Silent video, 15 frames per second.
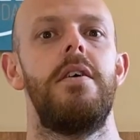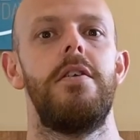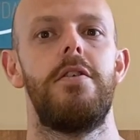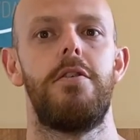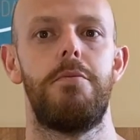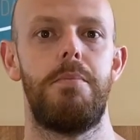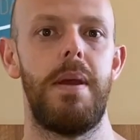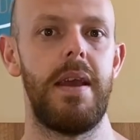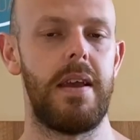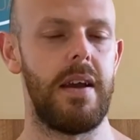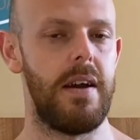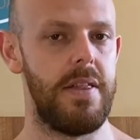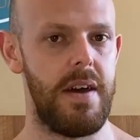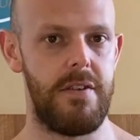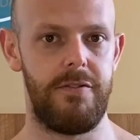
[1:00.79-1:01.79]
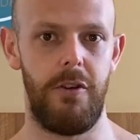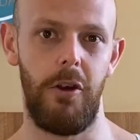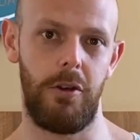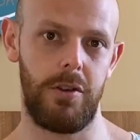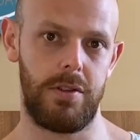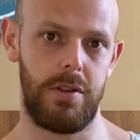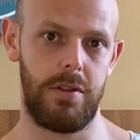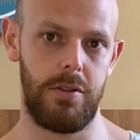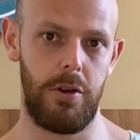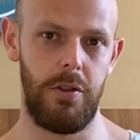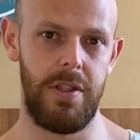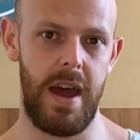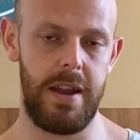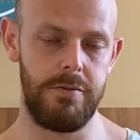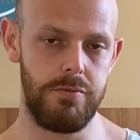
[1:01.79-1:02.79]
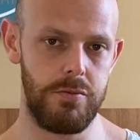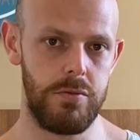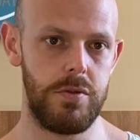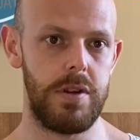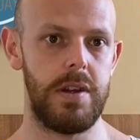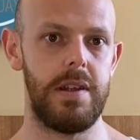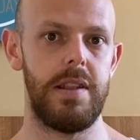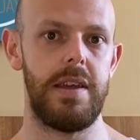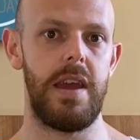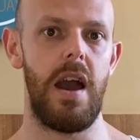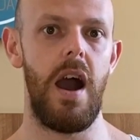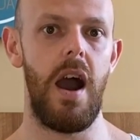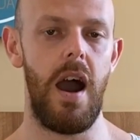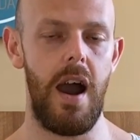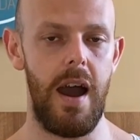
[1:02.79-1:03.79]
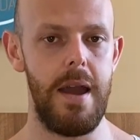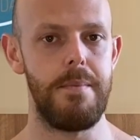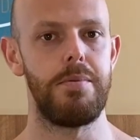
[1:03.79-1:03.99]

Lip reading: speaker that focuses on that really high